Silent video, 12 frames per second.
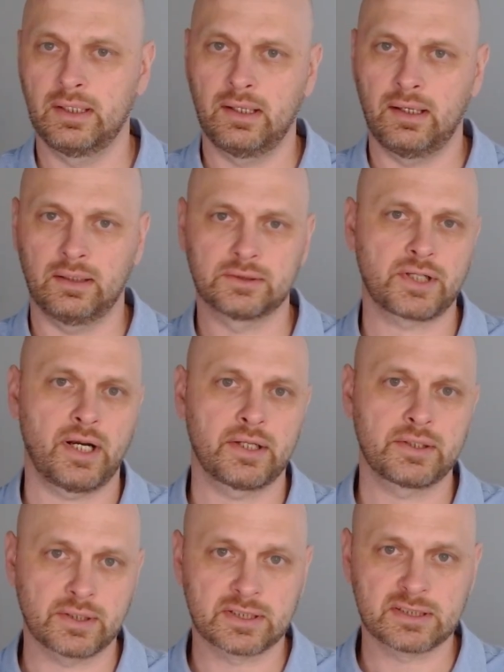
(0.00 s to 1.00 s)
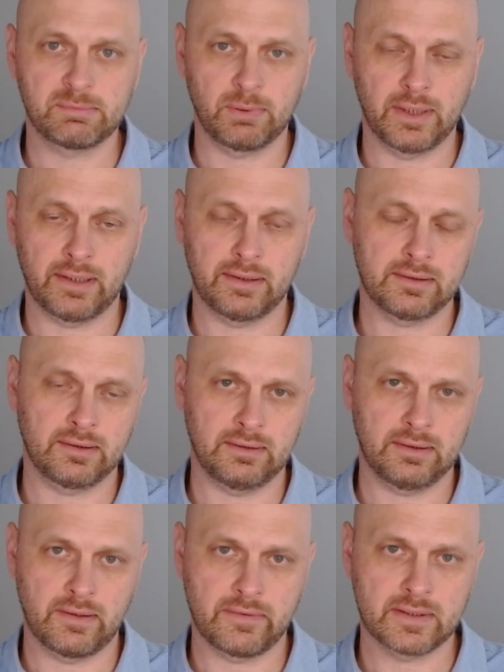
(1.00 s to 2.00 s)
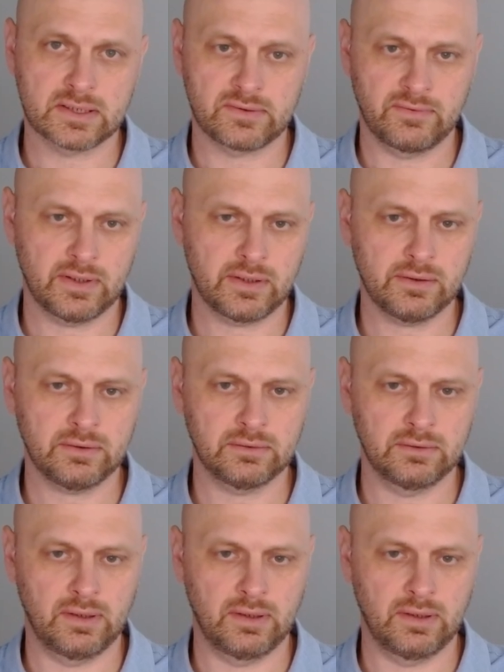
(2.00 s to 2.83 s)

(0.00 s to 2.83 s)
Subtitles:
I'll try to explain in this video.